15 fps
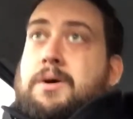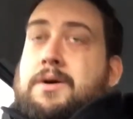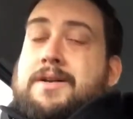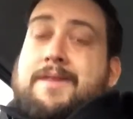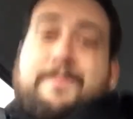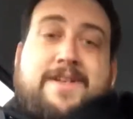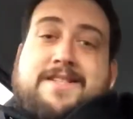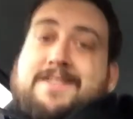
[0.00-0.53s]

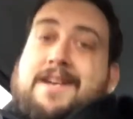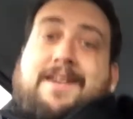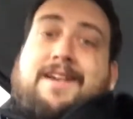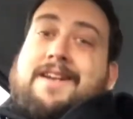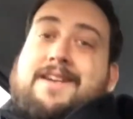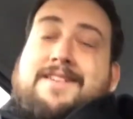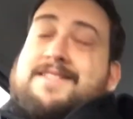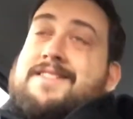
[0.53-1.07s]
Give me a
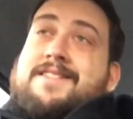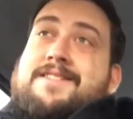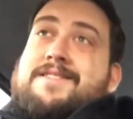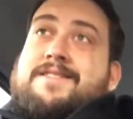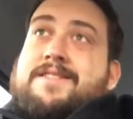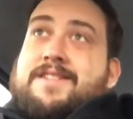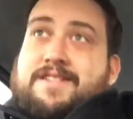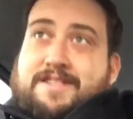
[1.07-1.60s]
second, because this
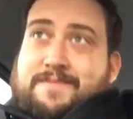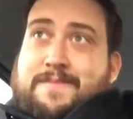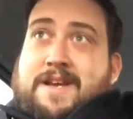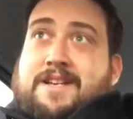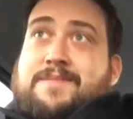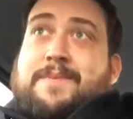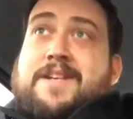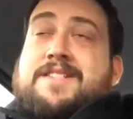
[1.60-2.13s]
just
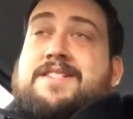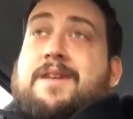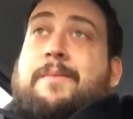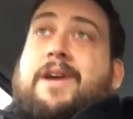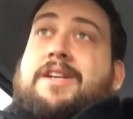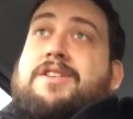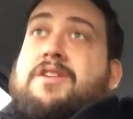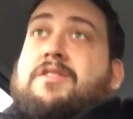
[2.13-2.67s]
makes my
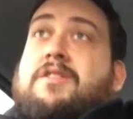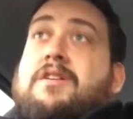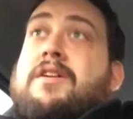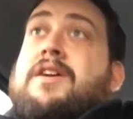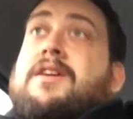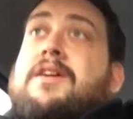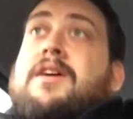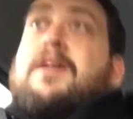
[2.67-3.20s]
stomach
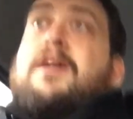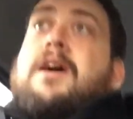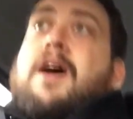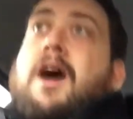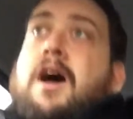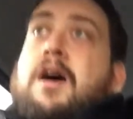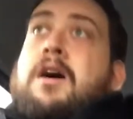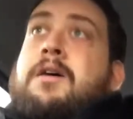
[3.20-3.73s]
turn.
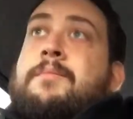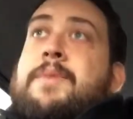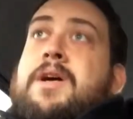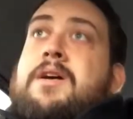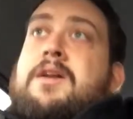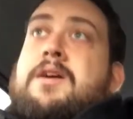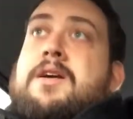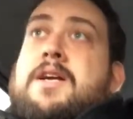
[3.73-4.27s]

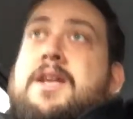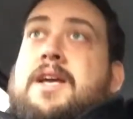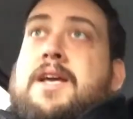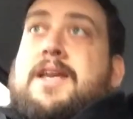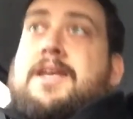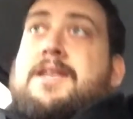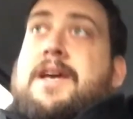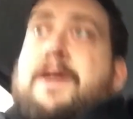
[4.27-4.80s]

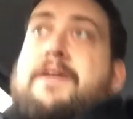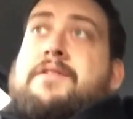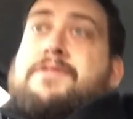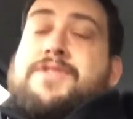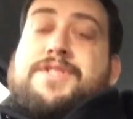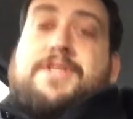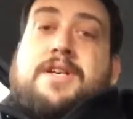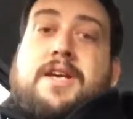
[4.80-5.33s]
He
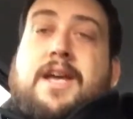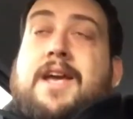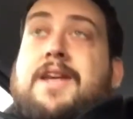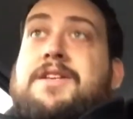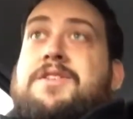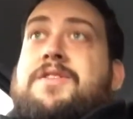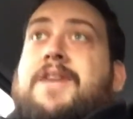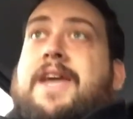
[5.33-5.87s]
yells
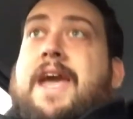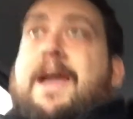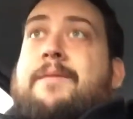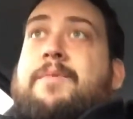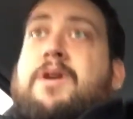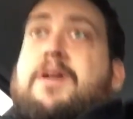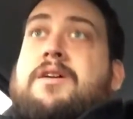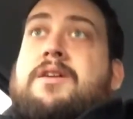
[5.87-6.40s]
into the
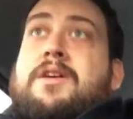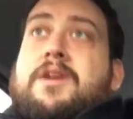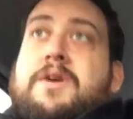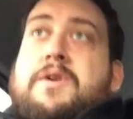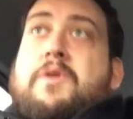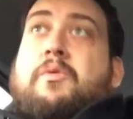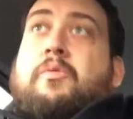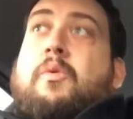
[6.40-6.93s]
camera,
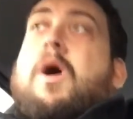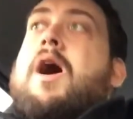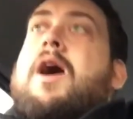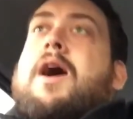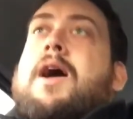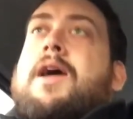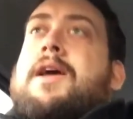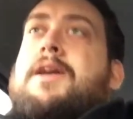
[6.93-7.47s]

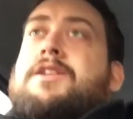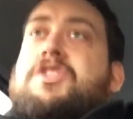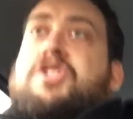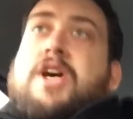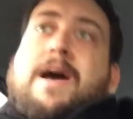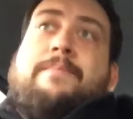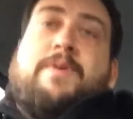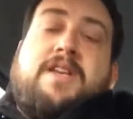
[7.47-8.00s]
"Why
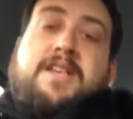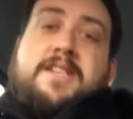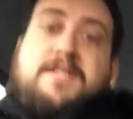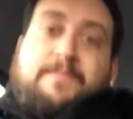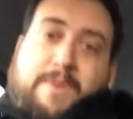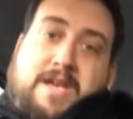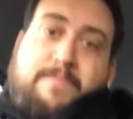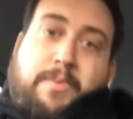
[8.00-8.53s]

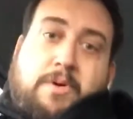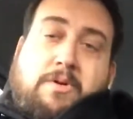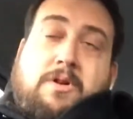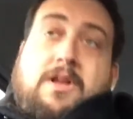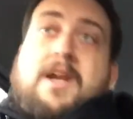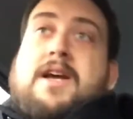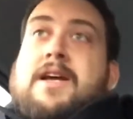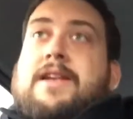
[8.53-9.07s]
Japanese
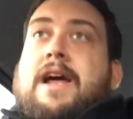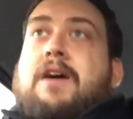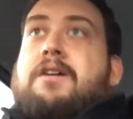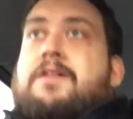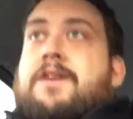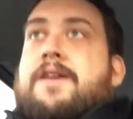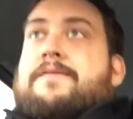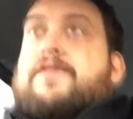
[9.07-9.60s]
people?"
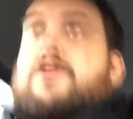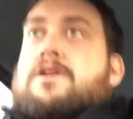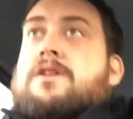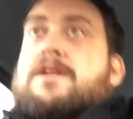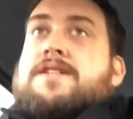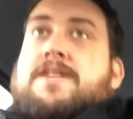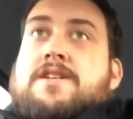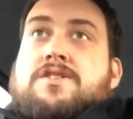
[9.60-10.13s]
Now, if you're
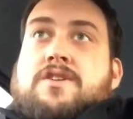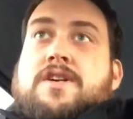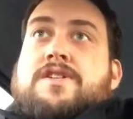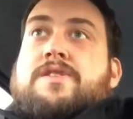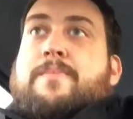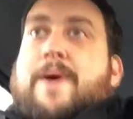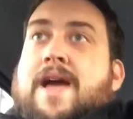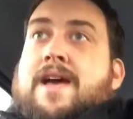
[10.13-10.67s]
a teacher in
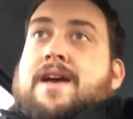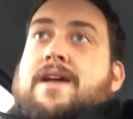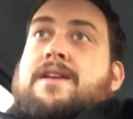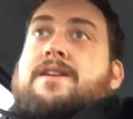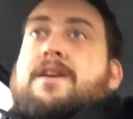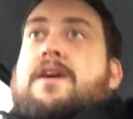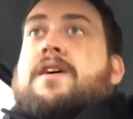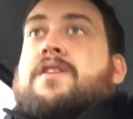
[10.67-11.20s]

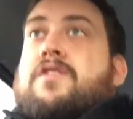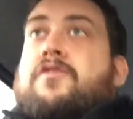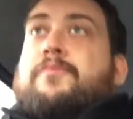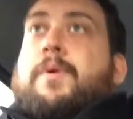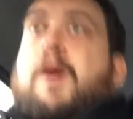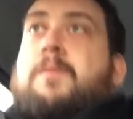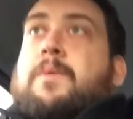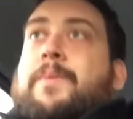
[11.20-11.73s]
Japan, you've
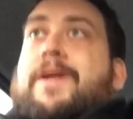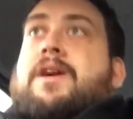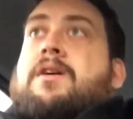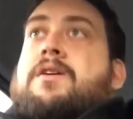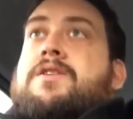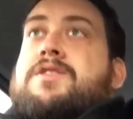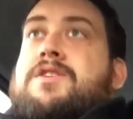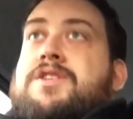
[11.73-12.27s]
probably
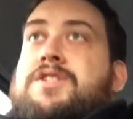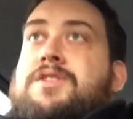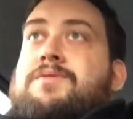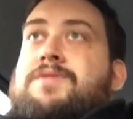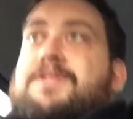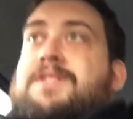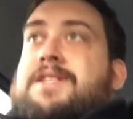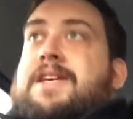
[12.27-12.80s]
heard your
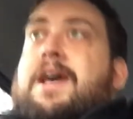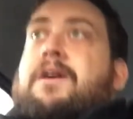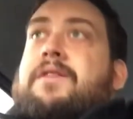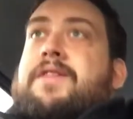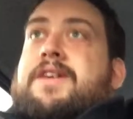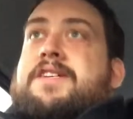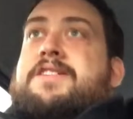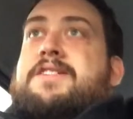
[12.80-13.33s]
students yell
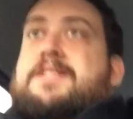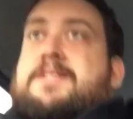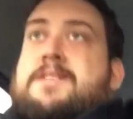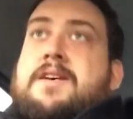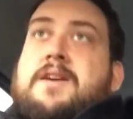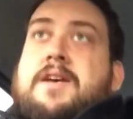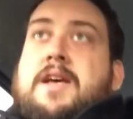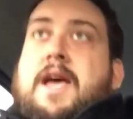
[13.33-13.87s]
this
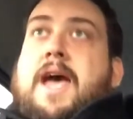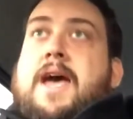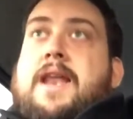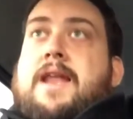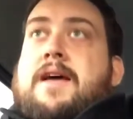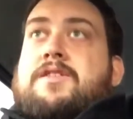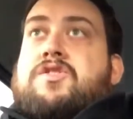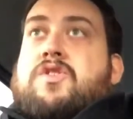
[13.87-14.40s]

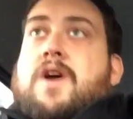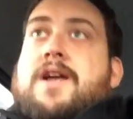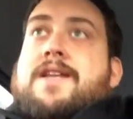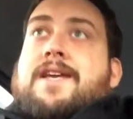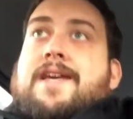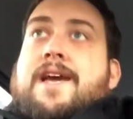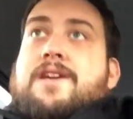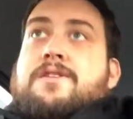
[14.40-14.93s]
and tried
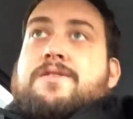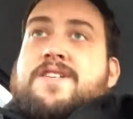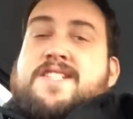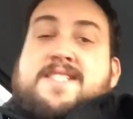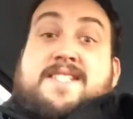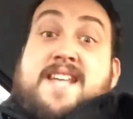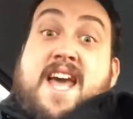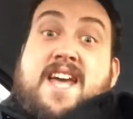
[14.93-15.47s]
to get you to
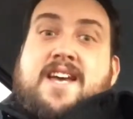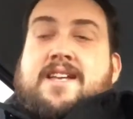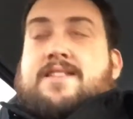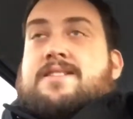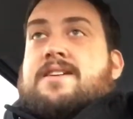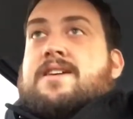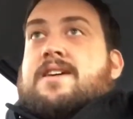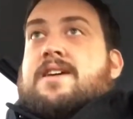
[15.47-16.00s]
say it.